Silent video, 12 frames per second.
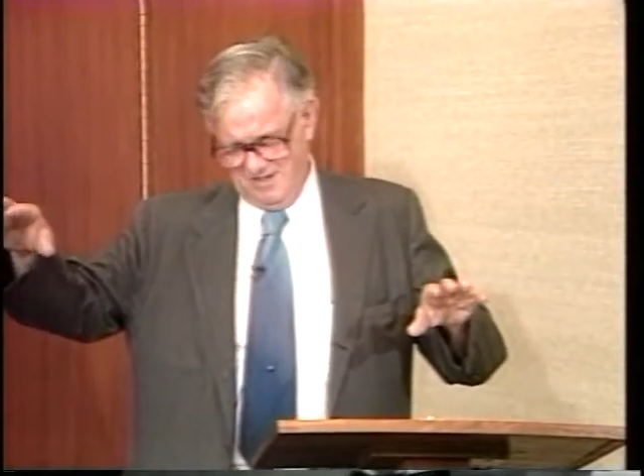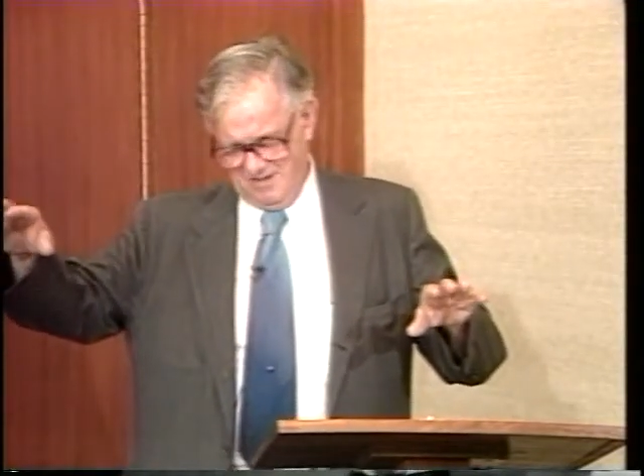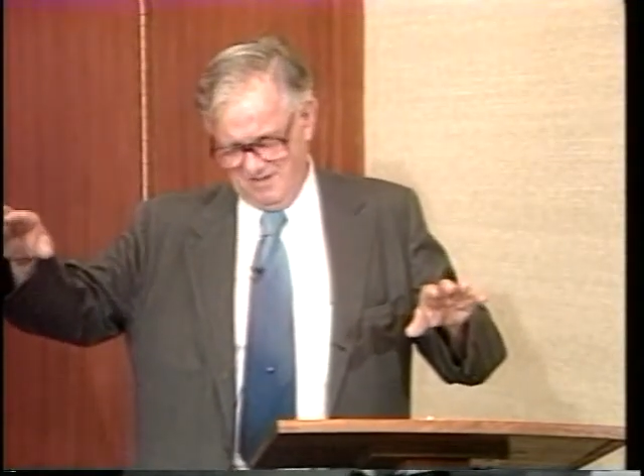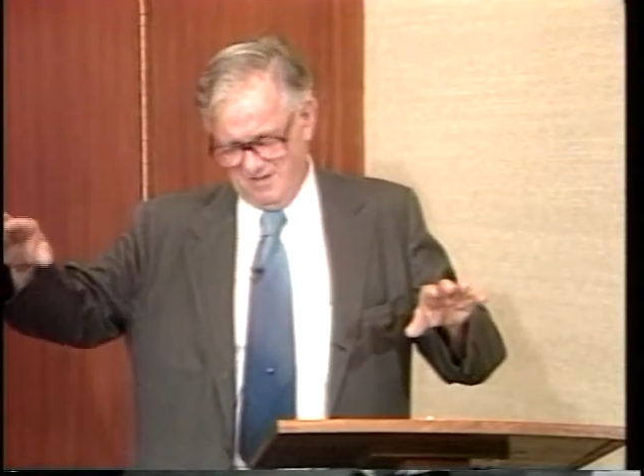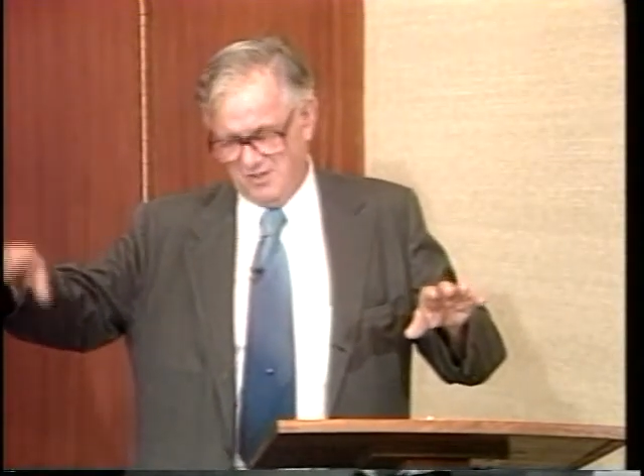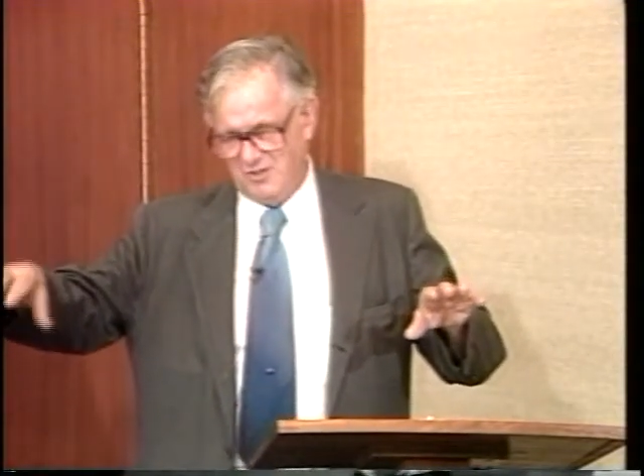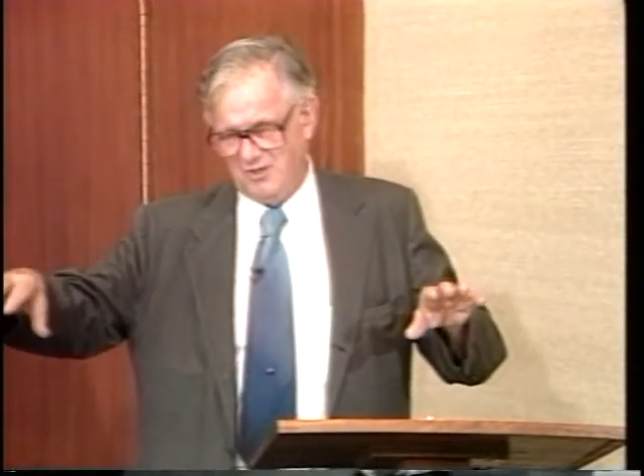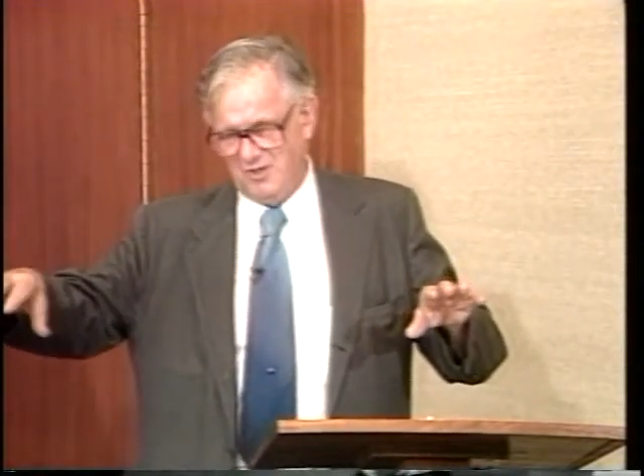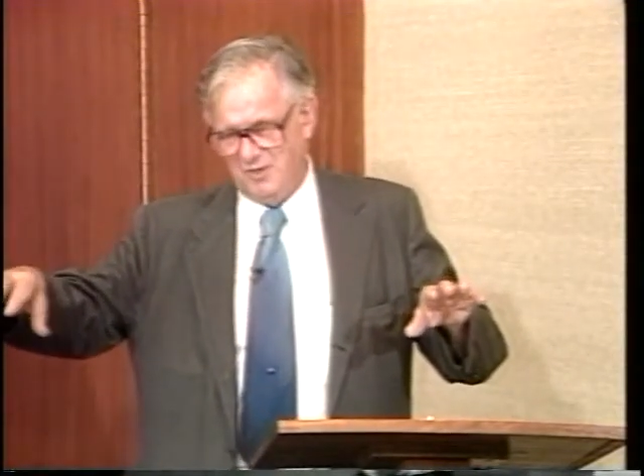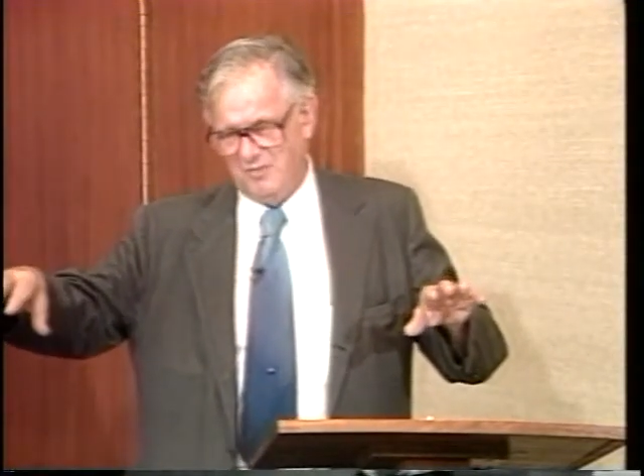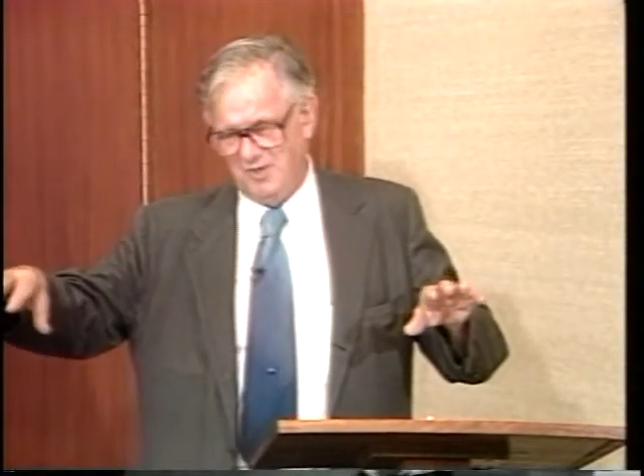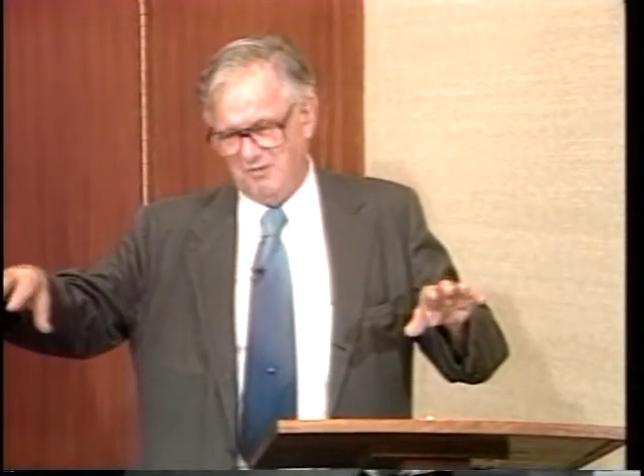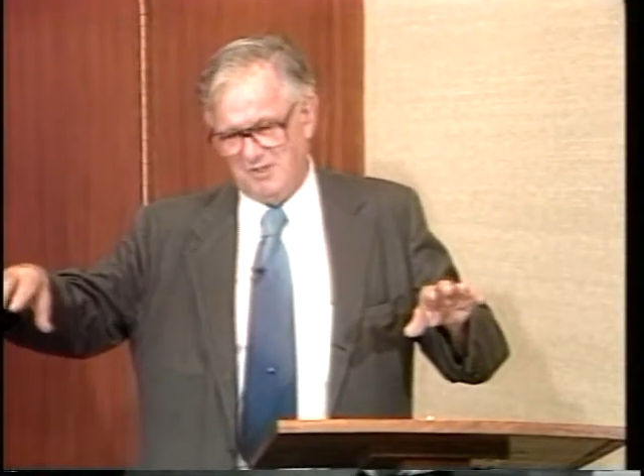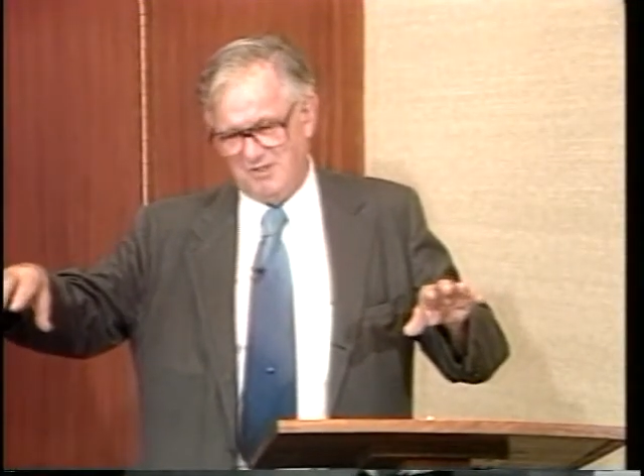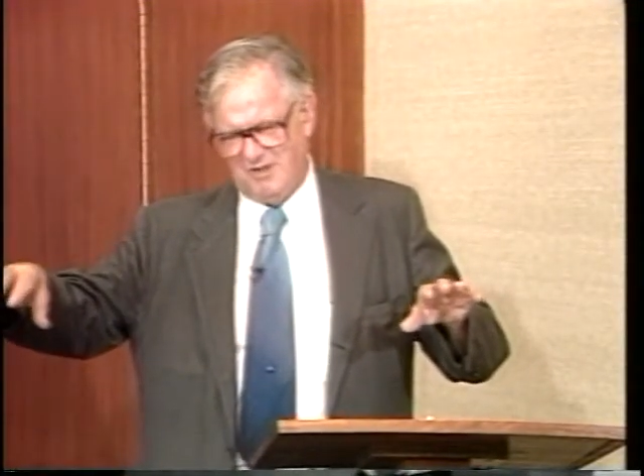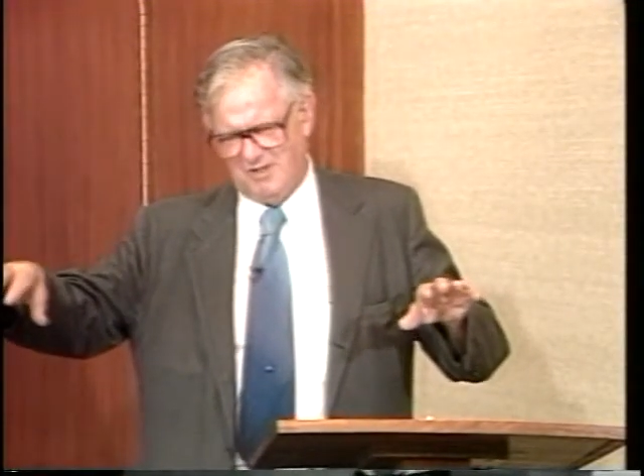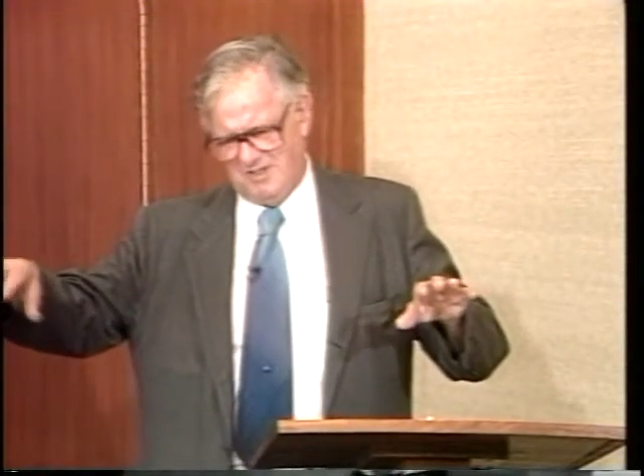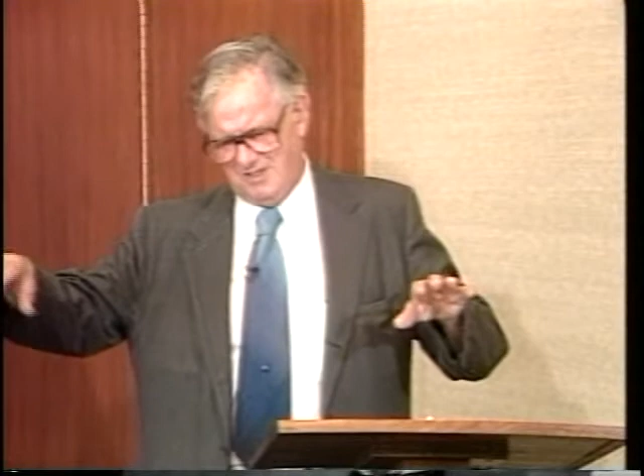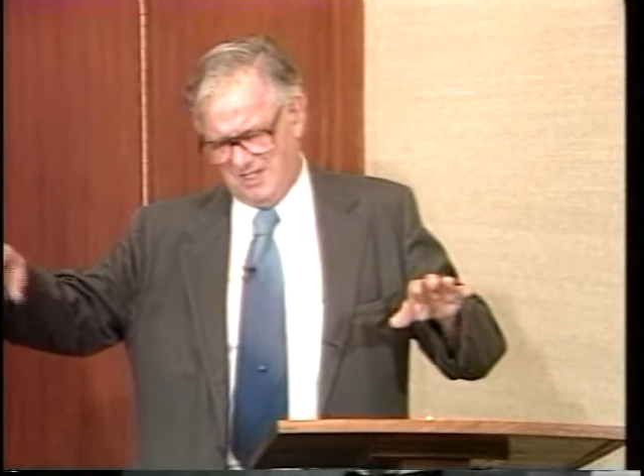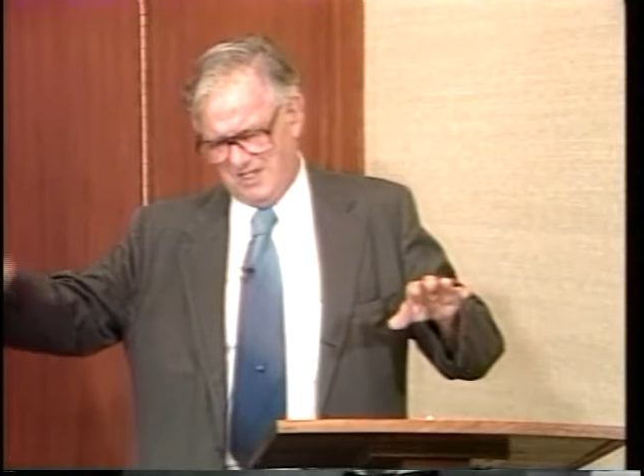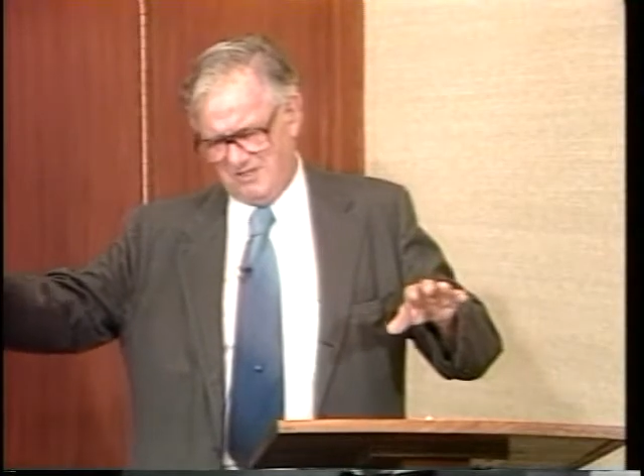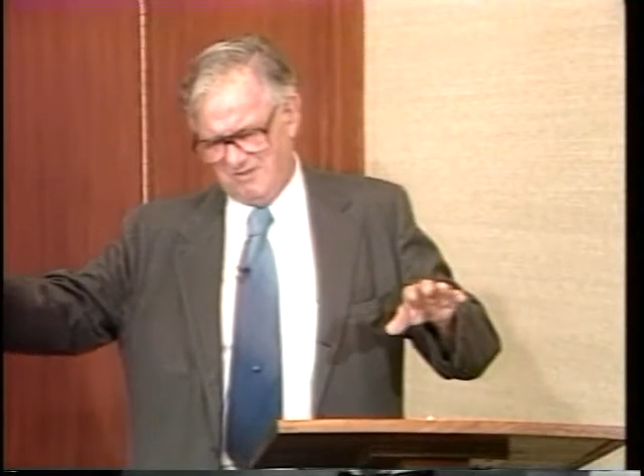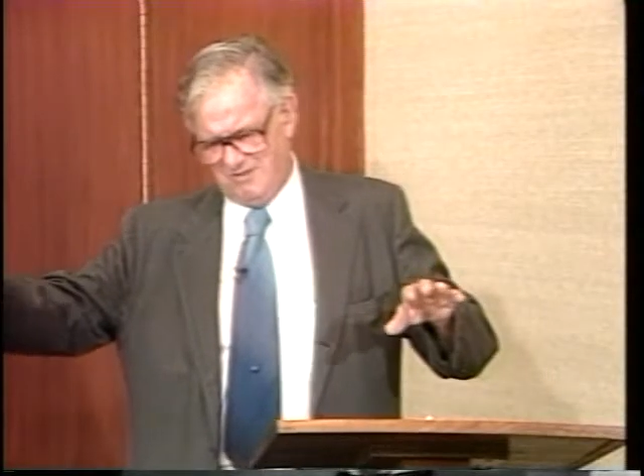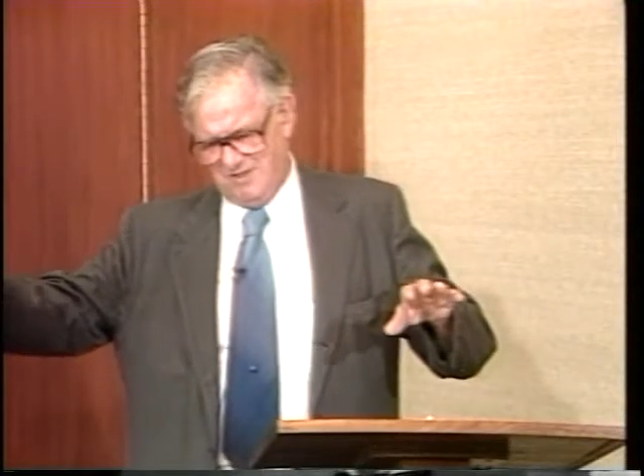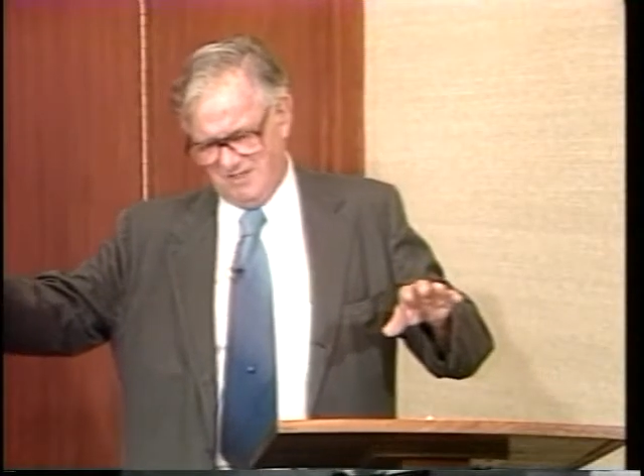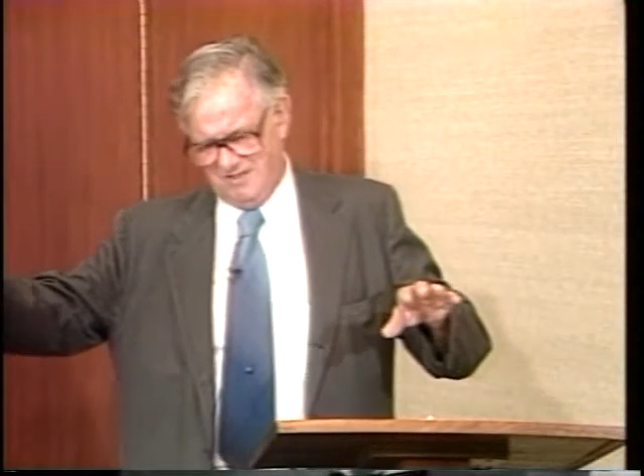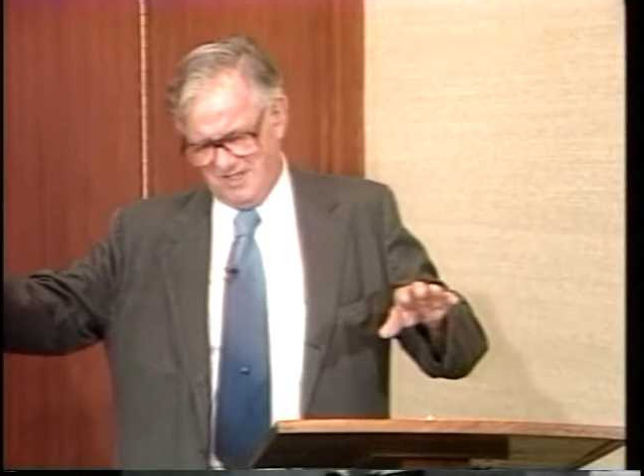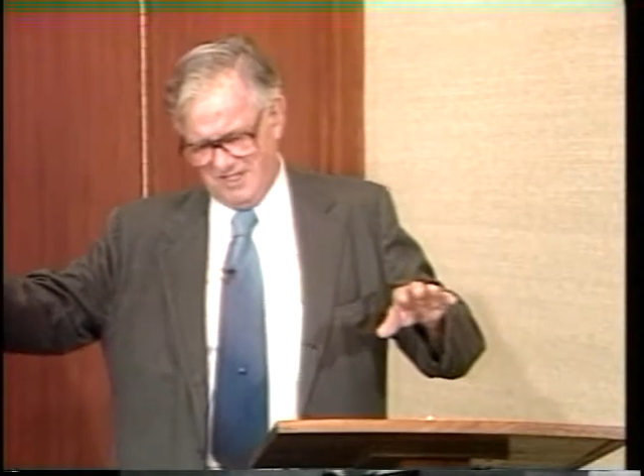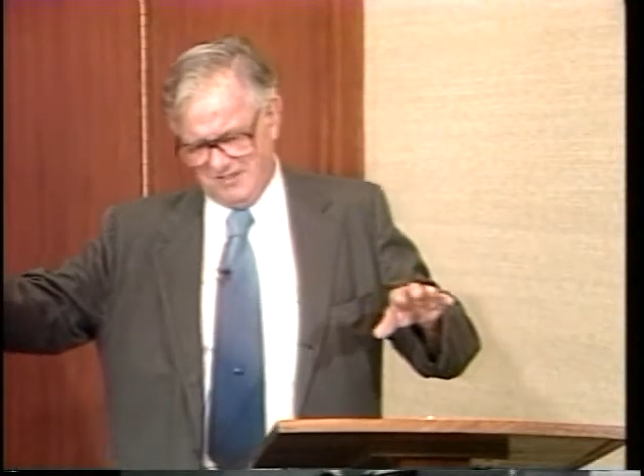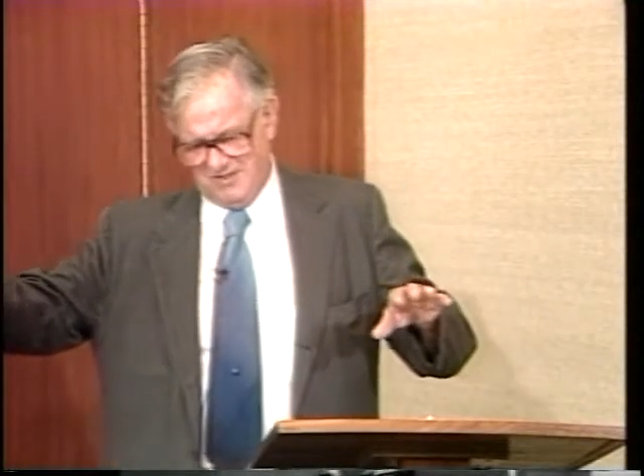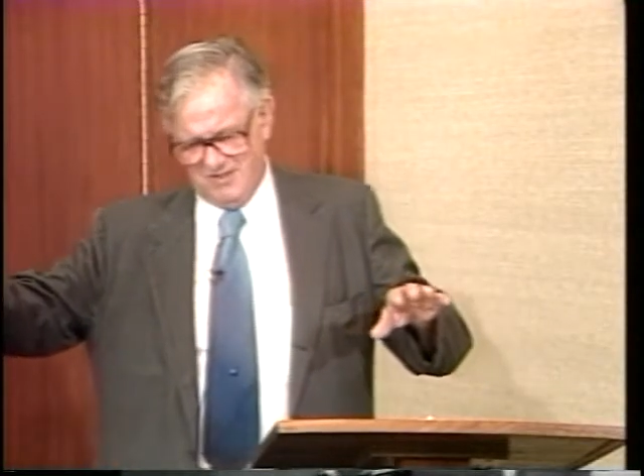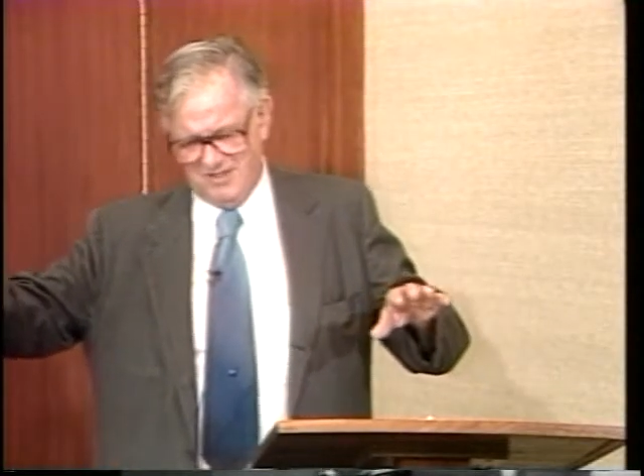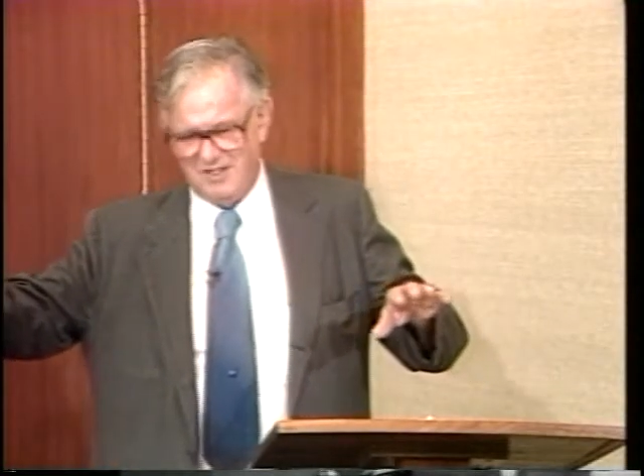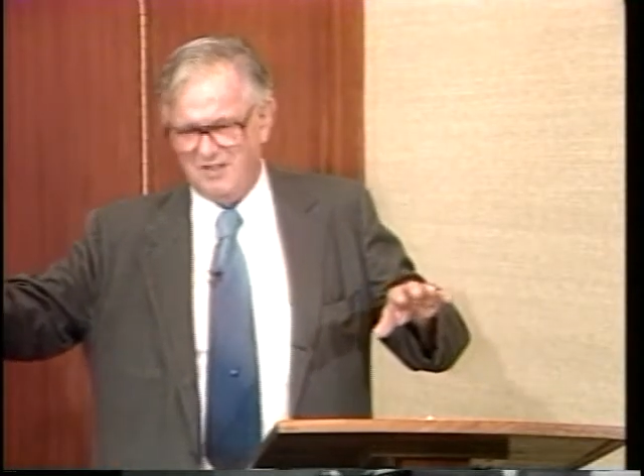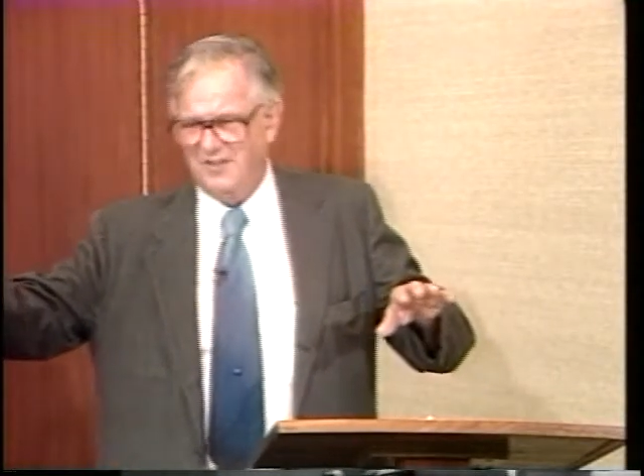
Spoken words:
auditorium, we would call it, the lecture theater they call it,